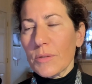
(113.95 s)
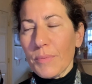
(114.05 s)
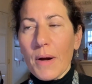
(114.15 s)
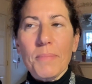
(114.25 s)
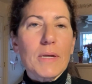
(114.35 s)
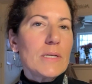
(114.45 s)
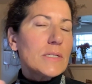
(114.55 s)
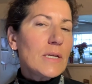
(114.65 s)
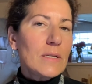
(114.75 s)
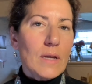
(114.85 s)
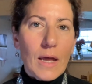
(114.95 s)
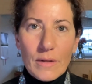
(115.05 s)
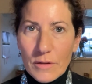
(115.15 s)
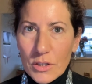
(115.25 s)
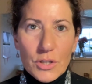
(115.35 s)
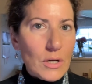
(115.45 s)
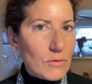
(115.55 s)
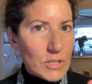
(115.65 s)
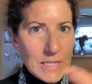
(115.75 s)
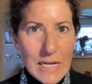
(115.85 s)
the properties, and it's, you know,
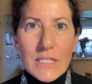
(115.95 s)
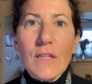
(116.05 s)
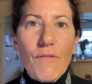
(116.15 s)
it stays in the